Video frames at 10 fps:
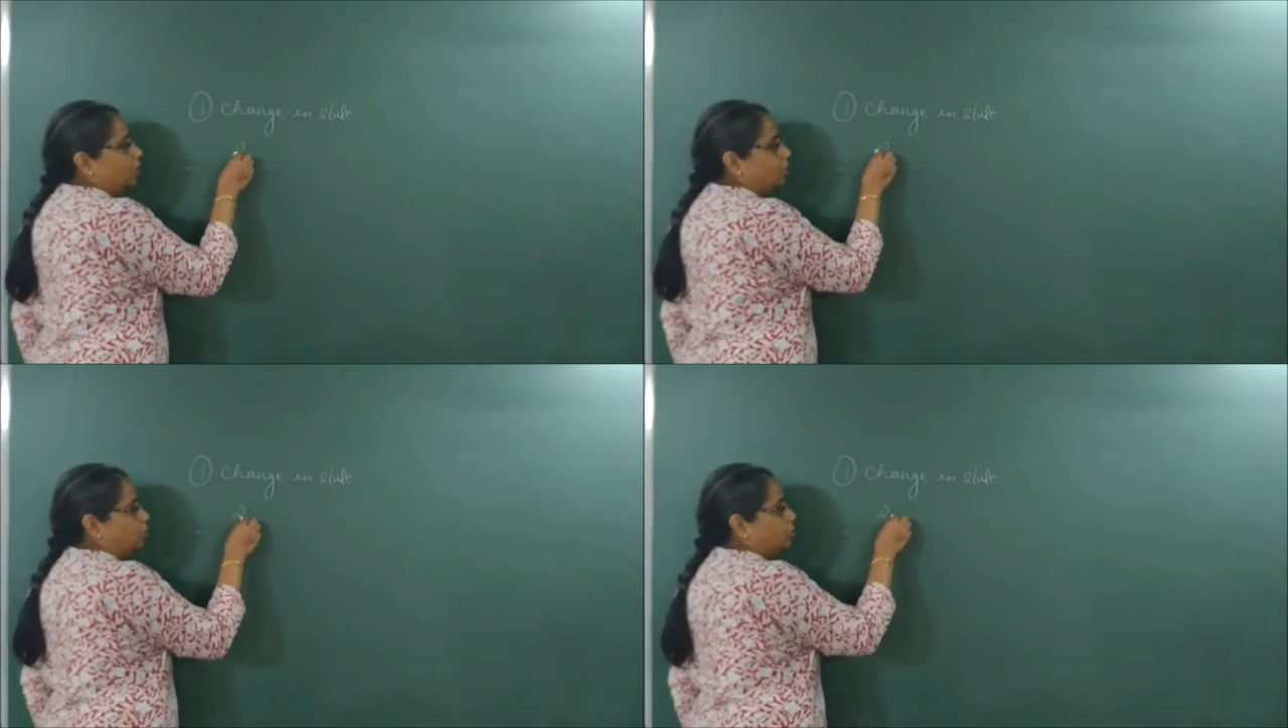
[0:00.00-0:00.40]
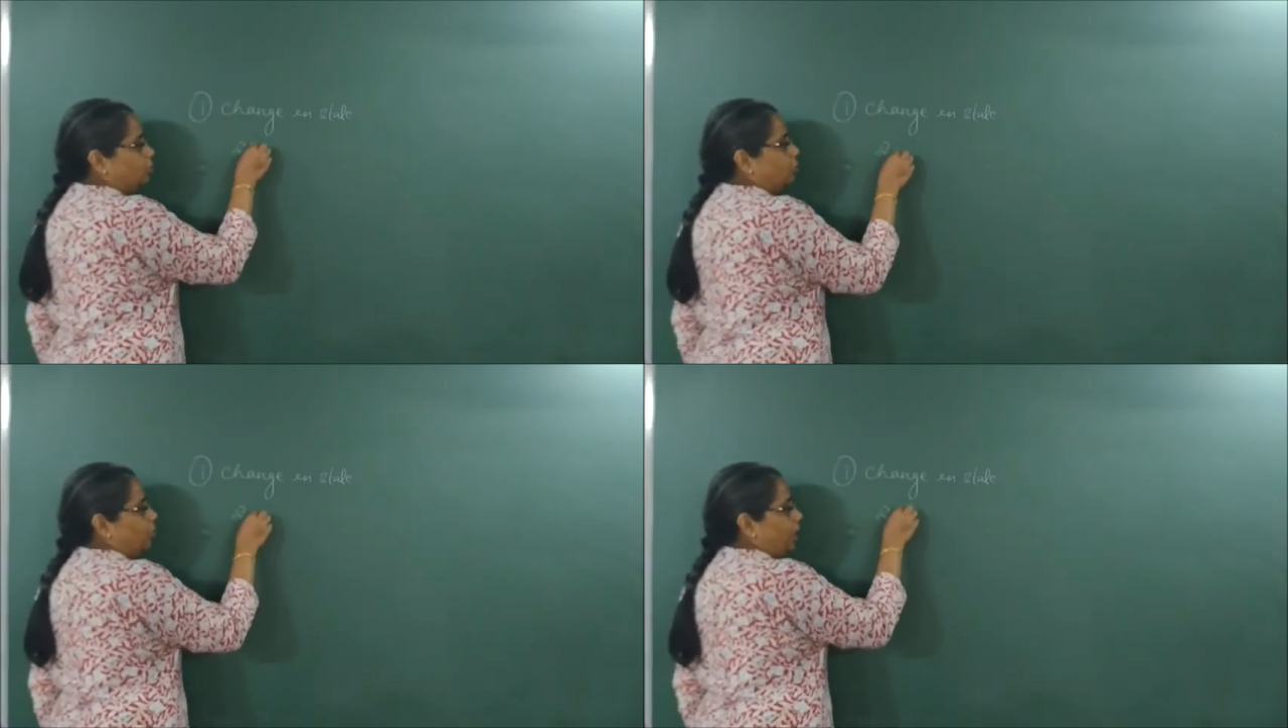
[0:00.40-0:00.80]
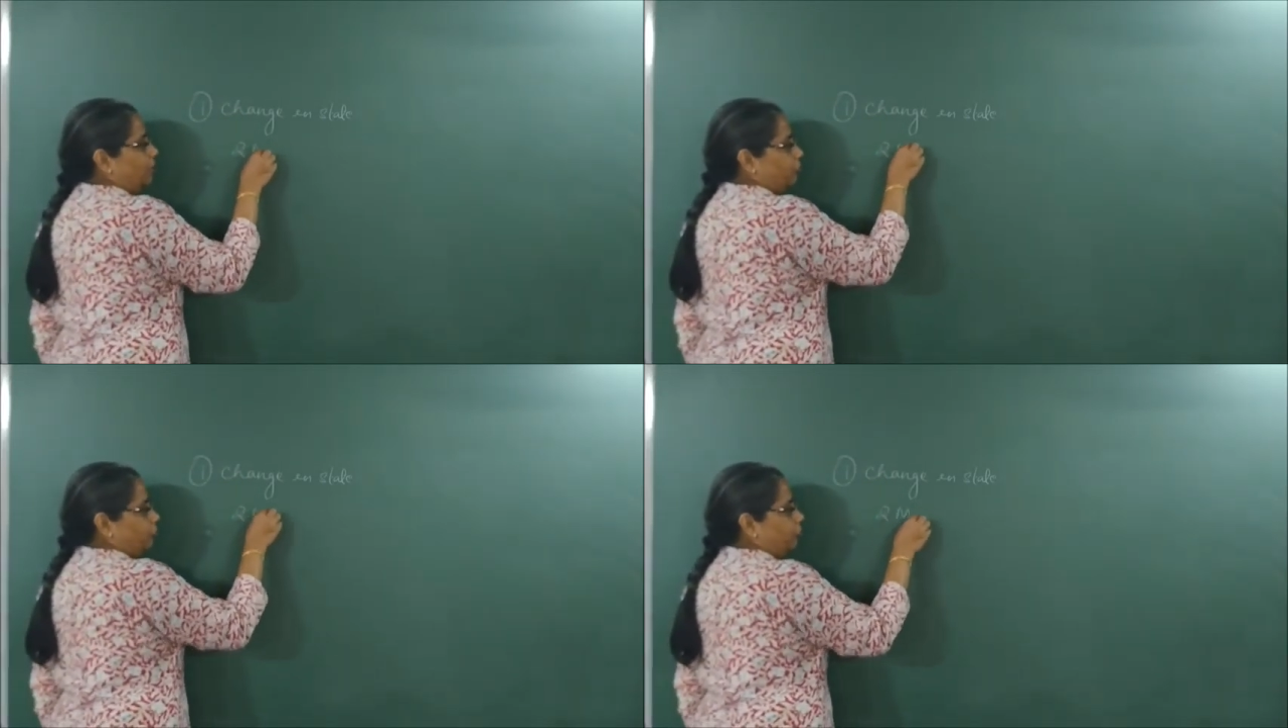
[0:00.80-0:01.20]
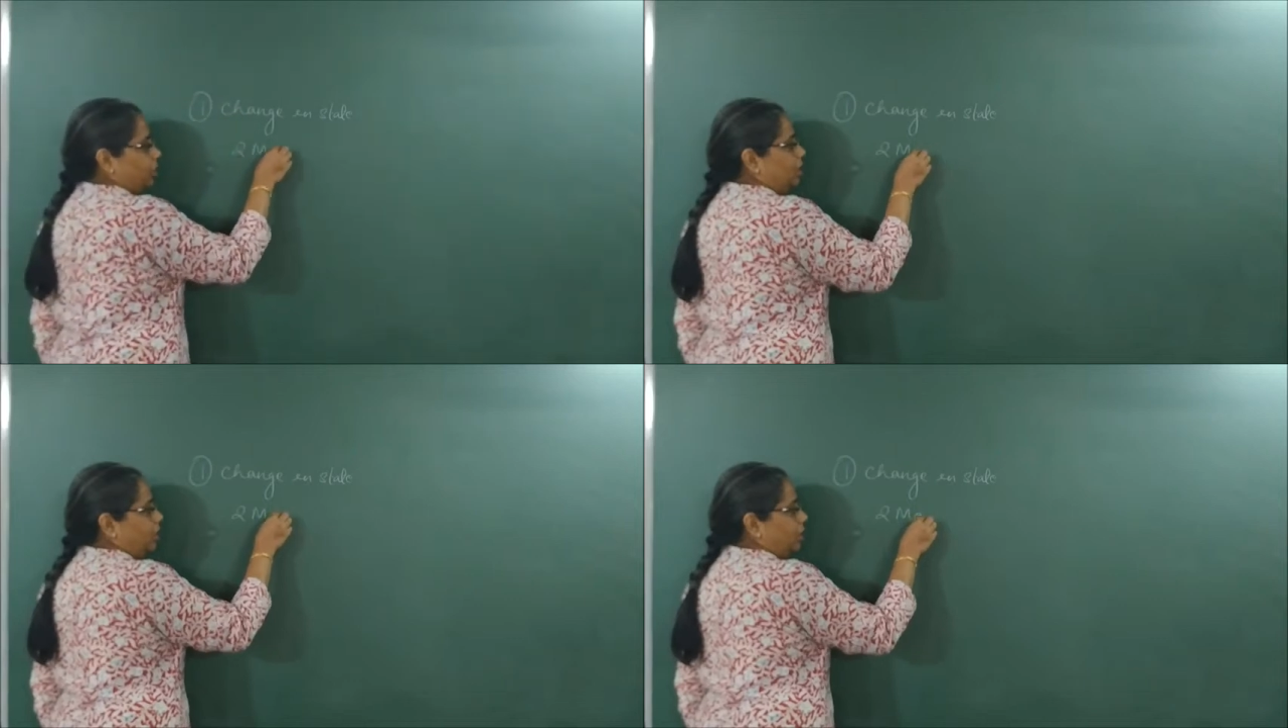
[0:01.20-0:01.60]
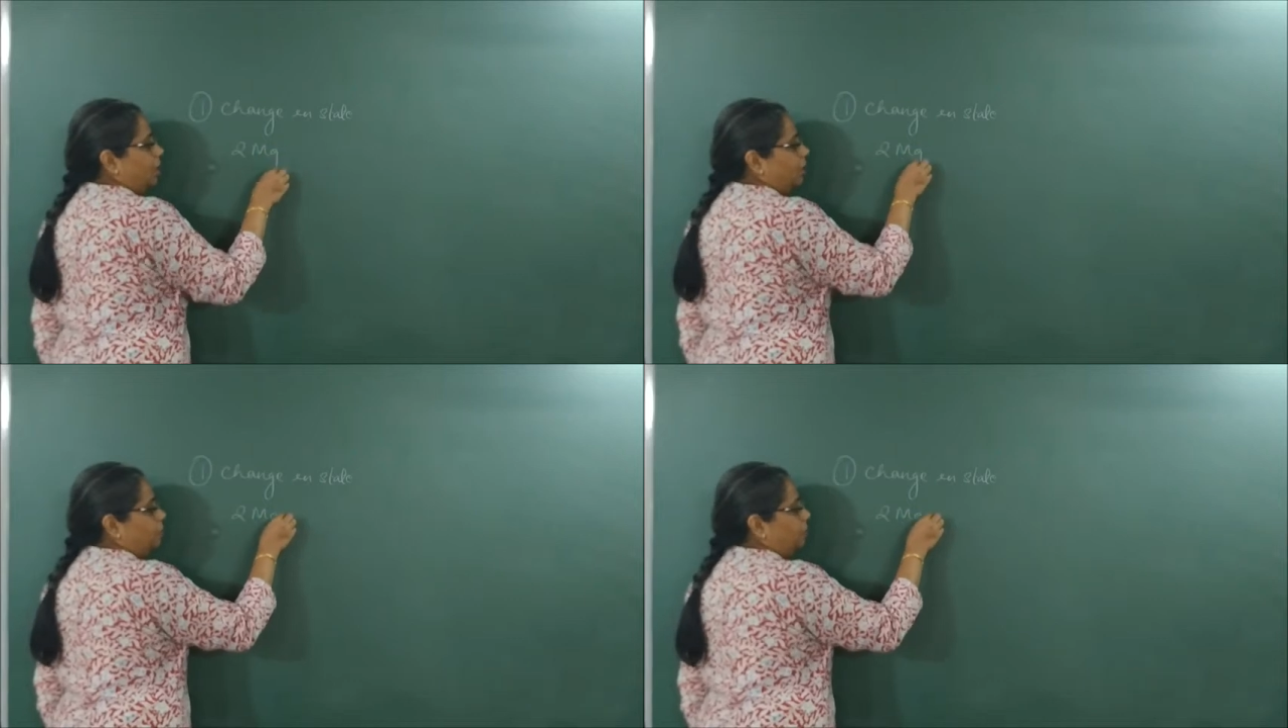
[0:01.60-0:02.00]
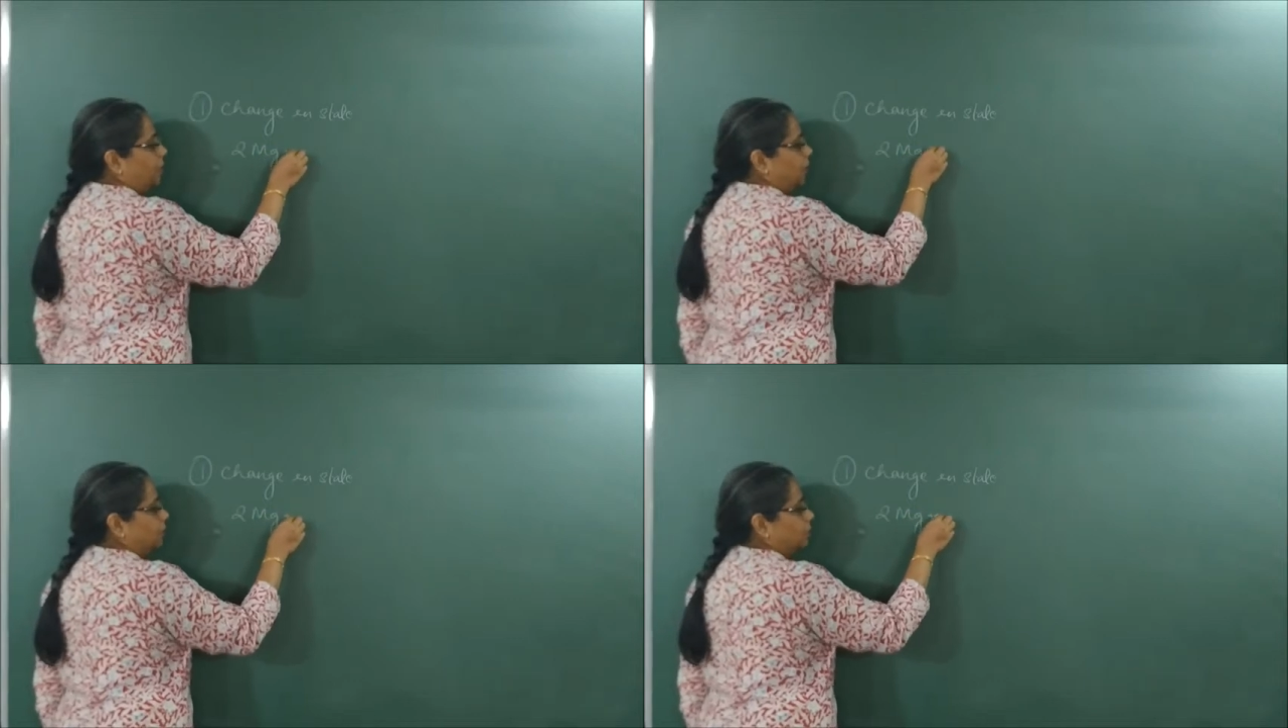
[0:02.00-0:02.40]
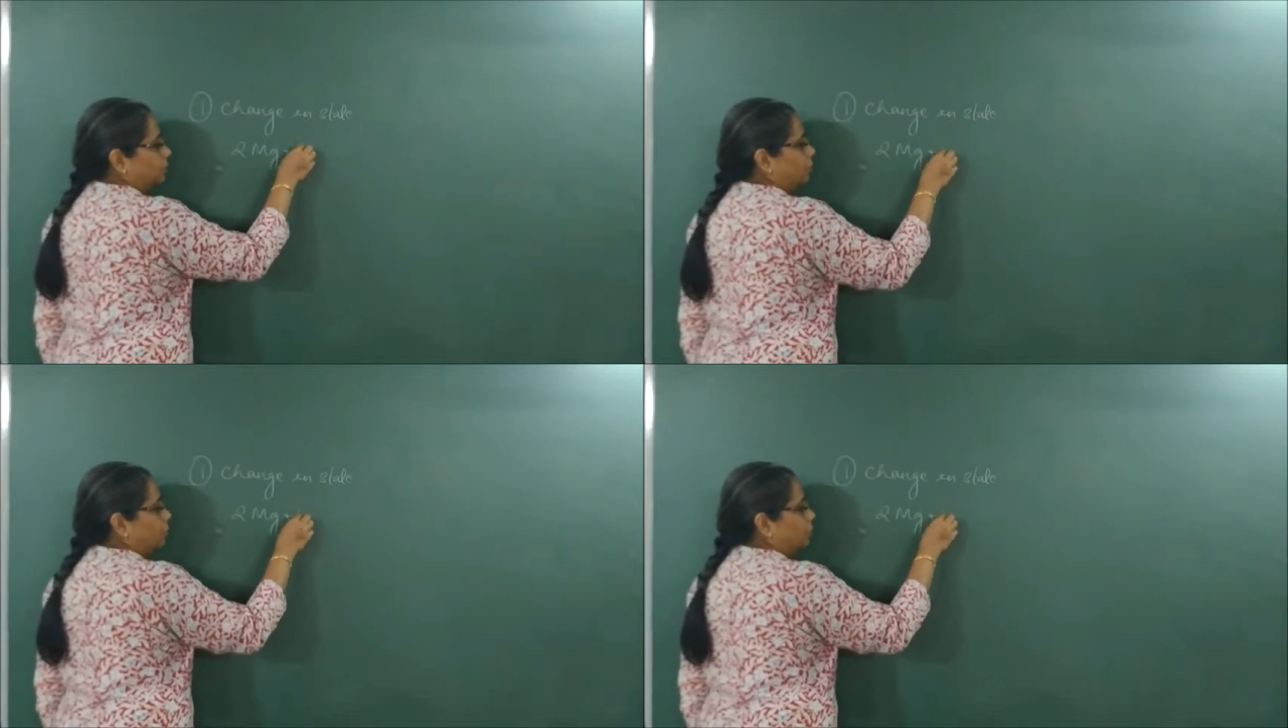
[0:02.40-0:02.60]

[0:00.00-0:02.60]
2 Mg plus